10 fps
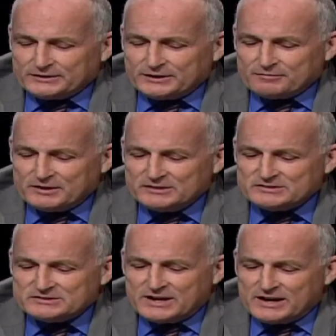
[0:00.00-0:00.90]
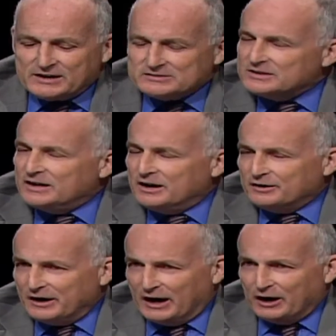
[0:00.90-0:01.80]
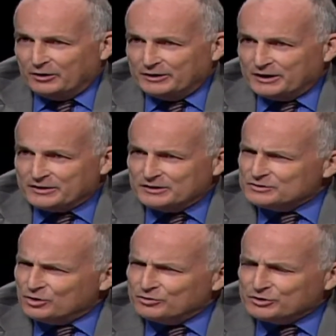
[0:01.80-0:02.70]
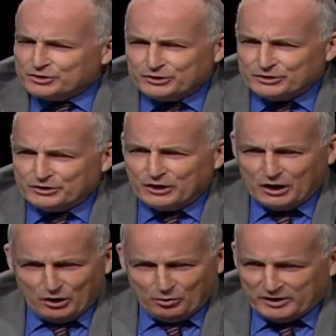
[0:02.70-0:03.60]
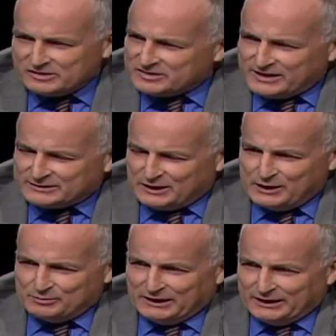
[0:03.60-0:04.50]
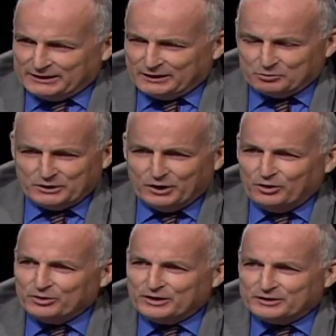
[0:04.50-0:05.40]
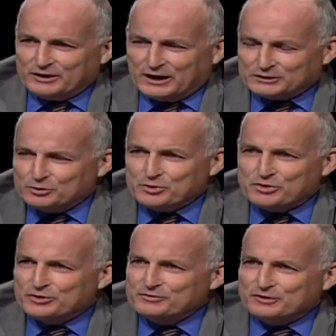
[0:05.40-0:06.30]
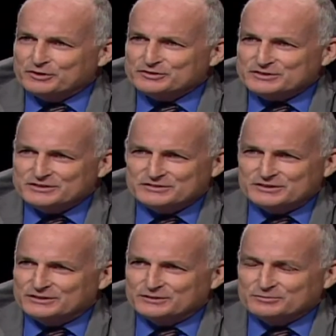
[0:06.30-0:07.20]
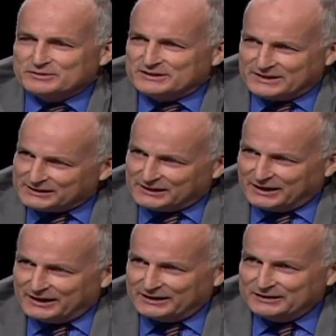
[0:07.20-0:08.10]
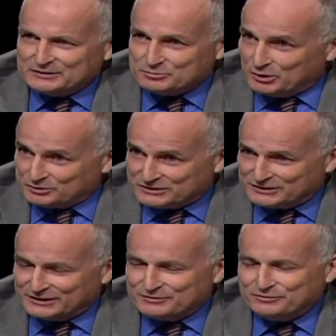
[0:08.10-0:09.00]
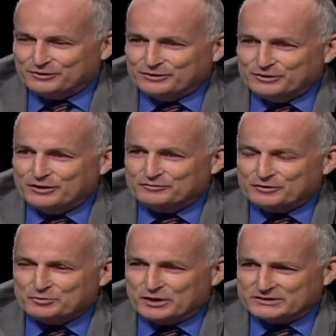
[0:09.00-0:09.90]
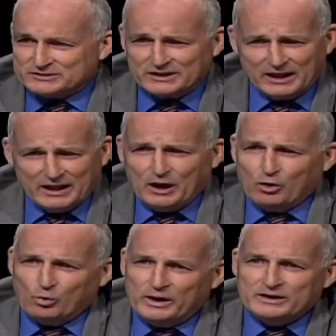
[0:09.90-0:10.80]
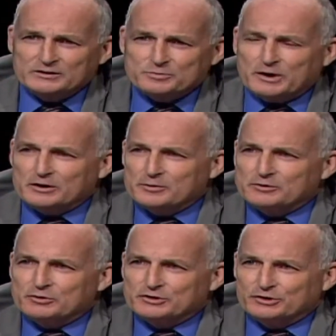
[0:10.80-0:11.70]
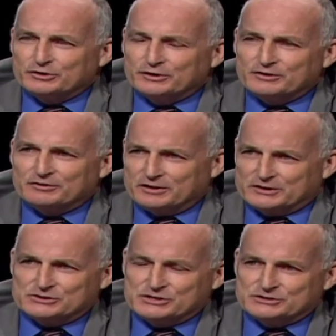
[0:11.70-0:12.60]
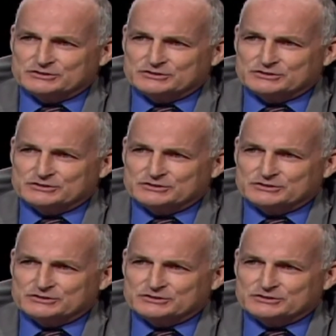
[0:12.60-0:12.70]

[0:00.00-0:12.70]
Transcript: things stay as they are now and nothing is overturned, what is that timeline? We know the October 31st is the deadline, supposedly, for Brexit. When does Parliament return, if nothing changes?